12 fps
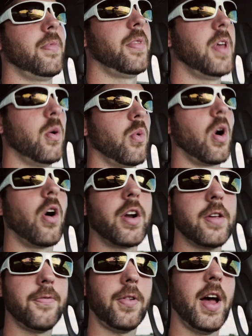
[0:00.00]
that were
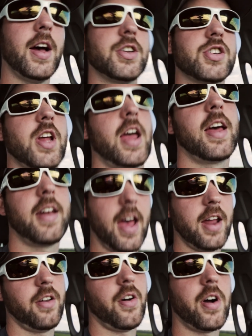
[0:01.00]
already fletched and
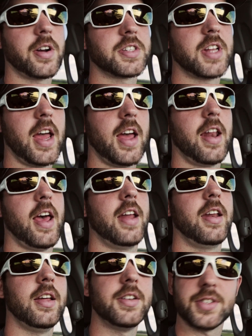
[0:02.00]
had nocks and
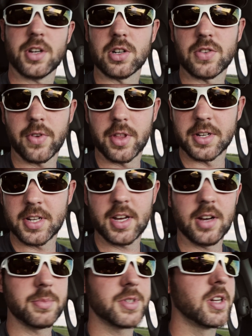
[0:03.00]
had inserts for the
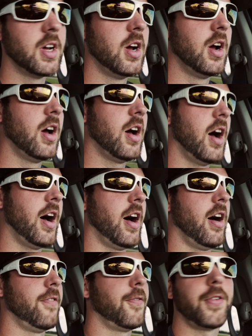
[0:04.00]
tips
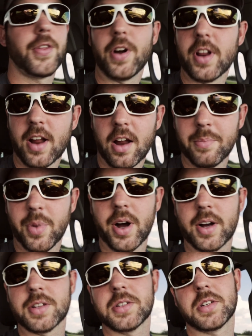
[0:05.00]
for 39
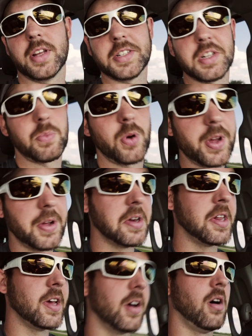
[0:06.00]
bucks. So that's a pretty
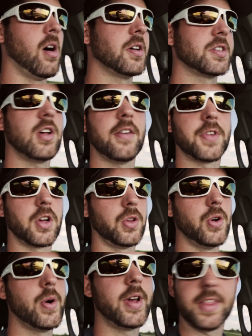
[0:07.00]
good deal. I'll still have to
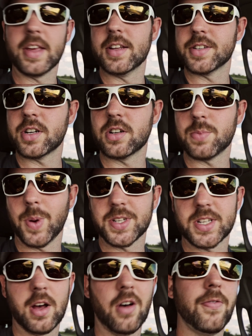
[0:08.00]
glue in the inserts
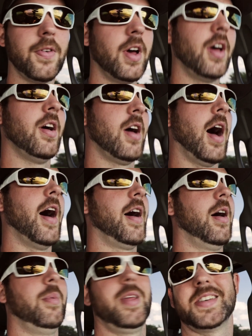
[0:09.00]
myself,
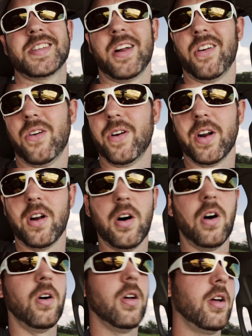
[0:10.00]
but that's not hard at
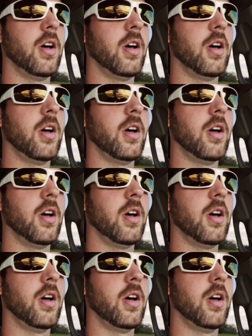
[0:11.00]
all.